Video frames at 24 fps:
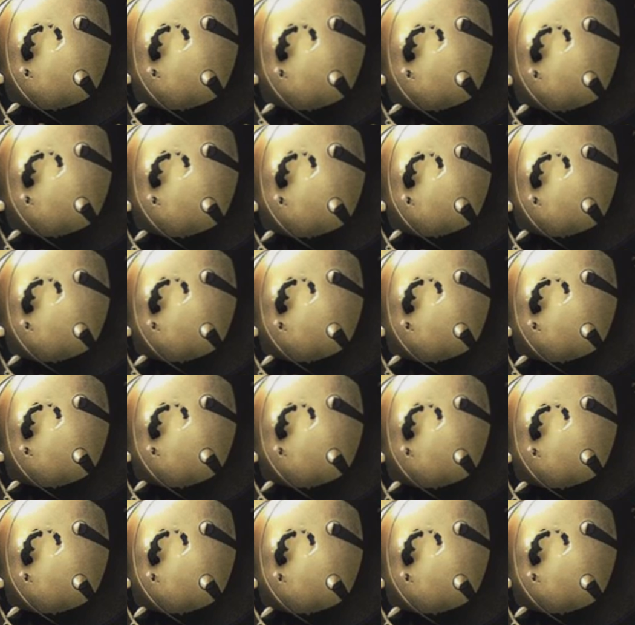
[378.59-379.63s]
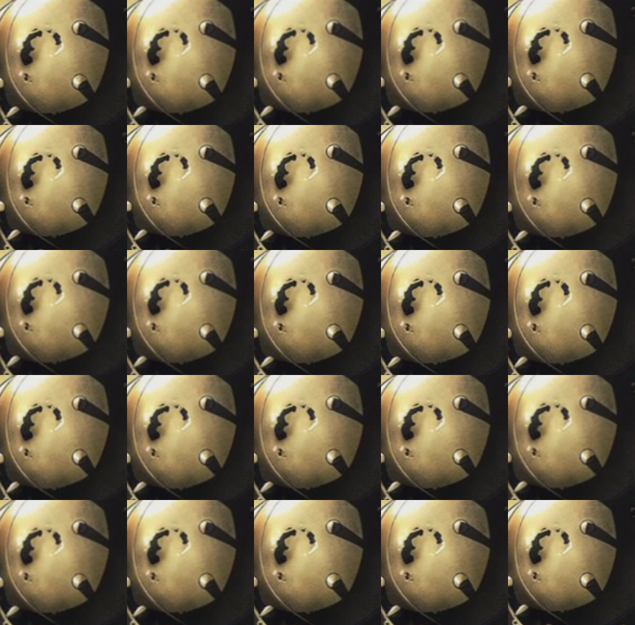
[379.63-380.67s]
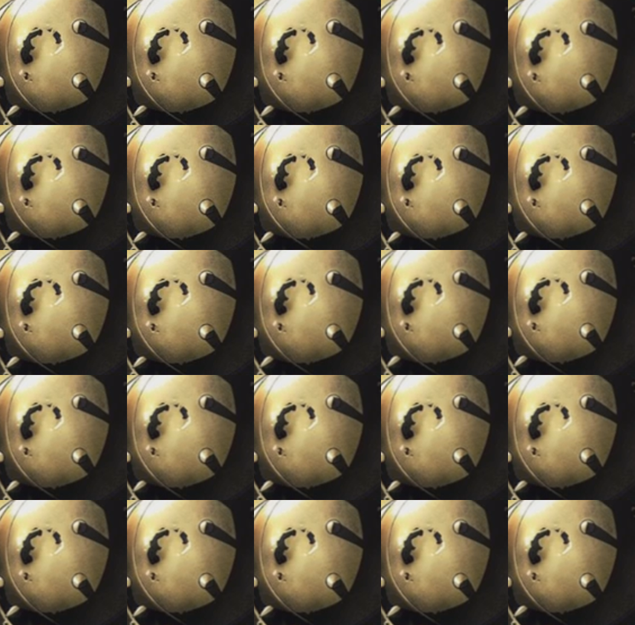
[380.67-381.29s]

The person shown says nothing.